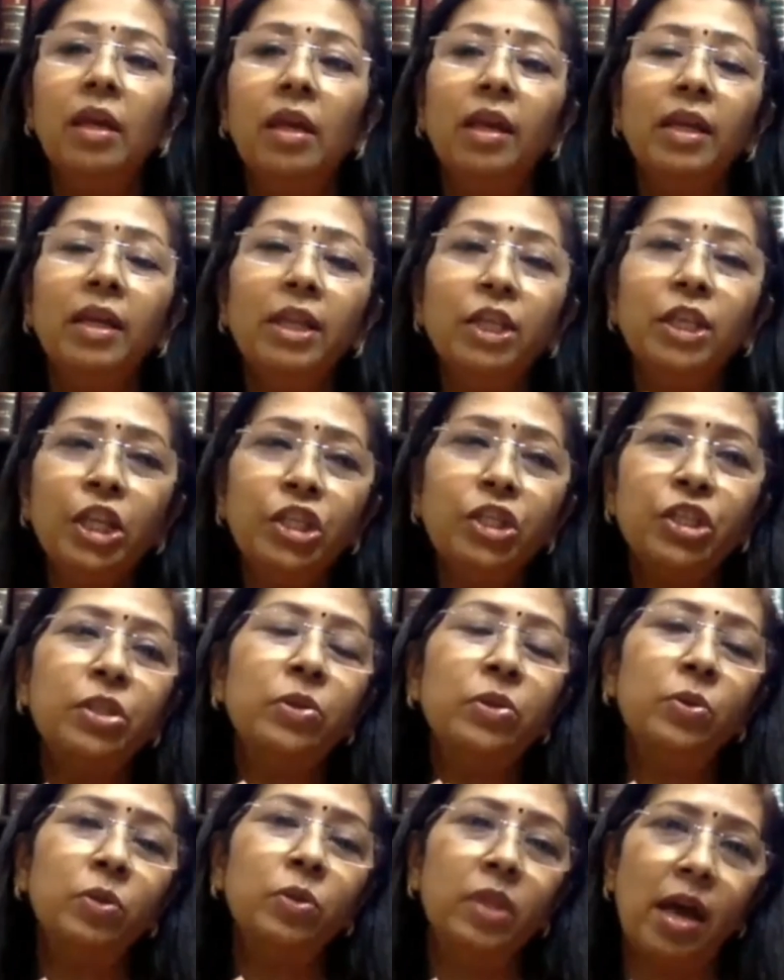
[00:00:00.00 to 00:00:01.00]
In
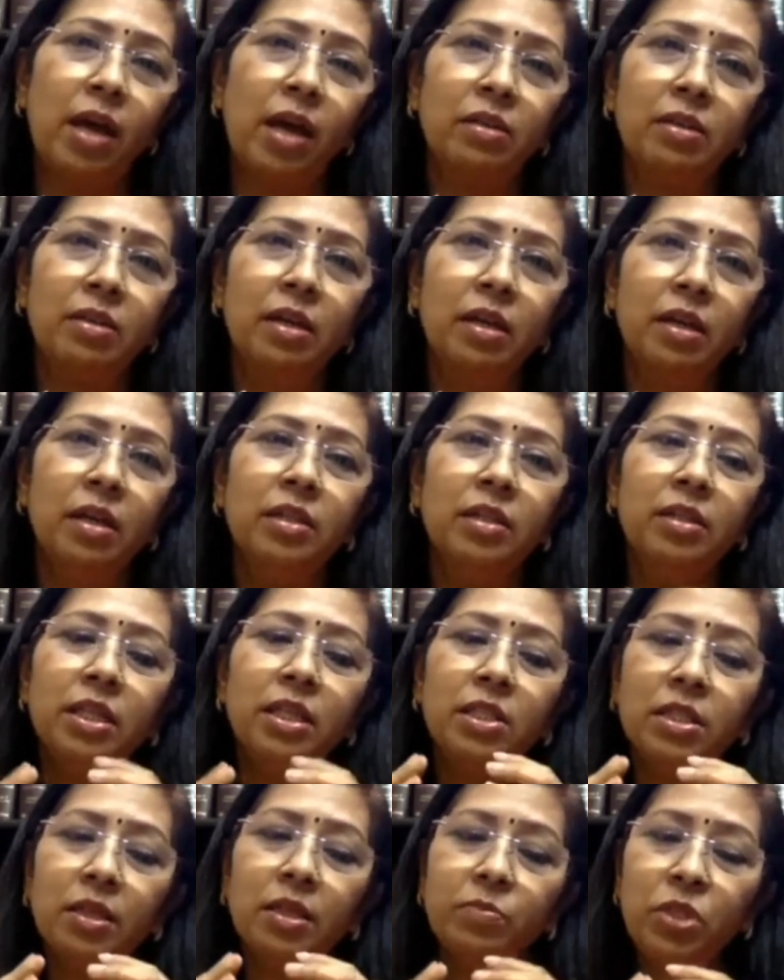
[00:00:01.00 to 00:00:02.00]
addition to that,
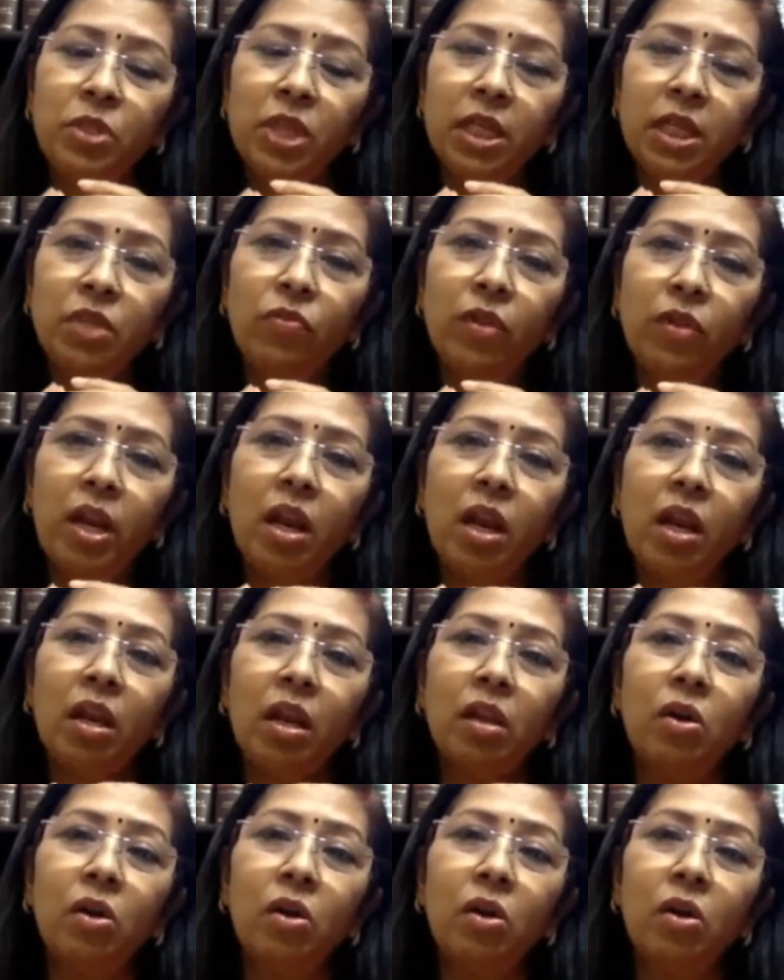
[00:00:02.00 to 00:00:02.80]
this subject will